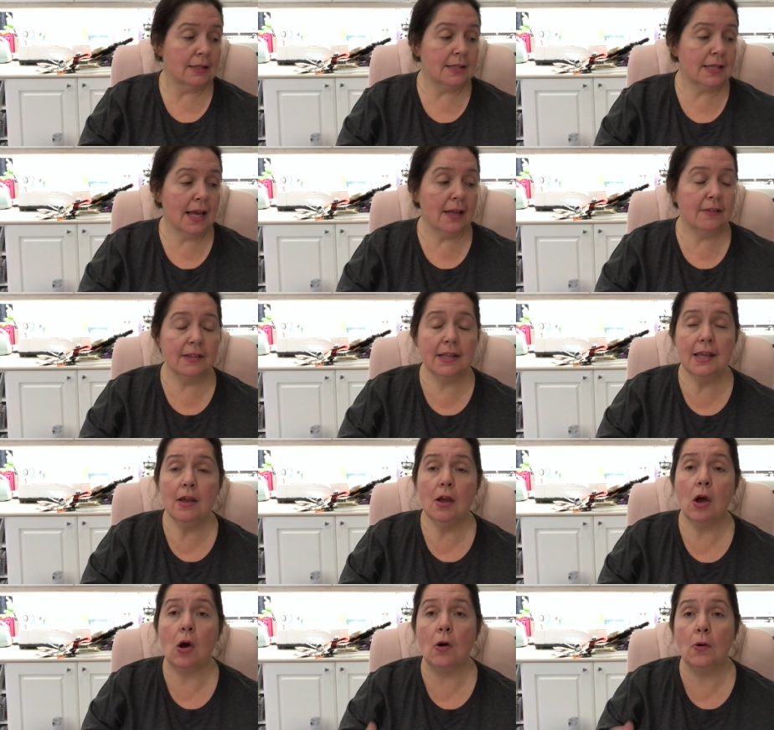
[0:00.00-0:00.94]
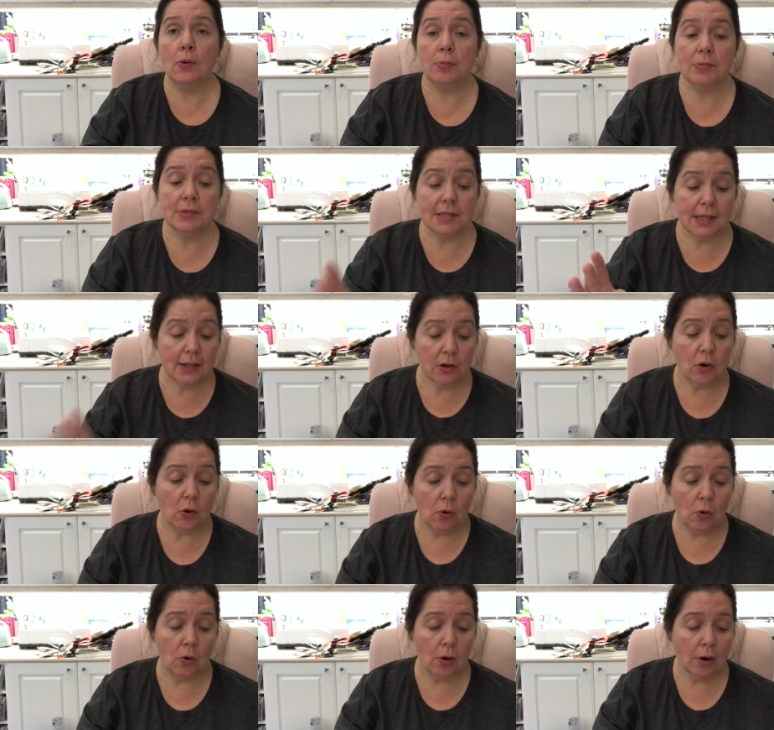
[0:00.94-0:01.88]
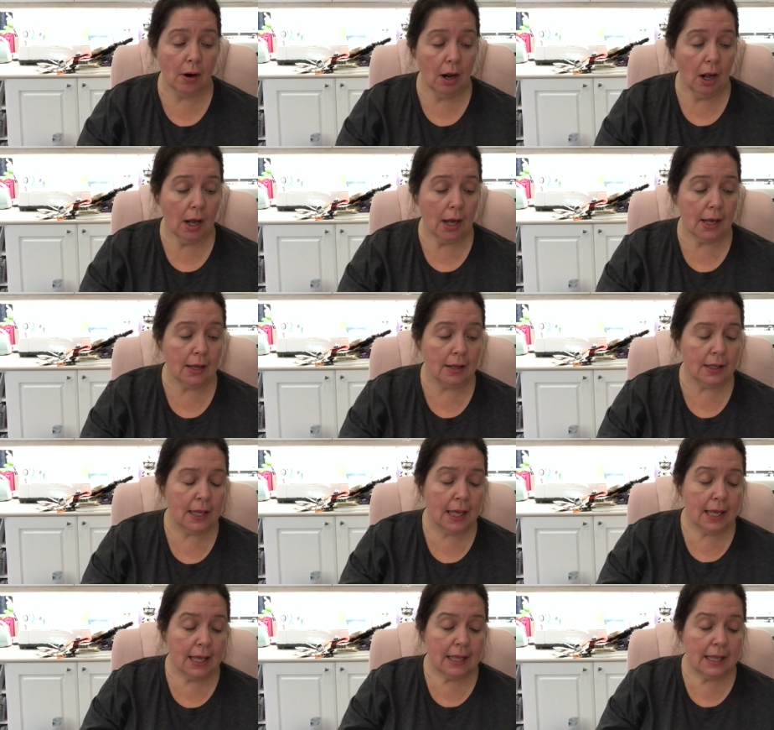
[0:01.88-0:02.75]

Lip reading: Down the home decor aisle,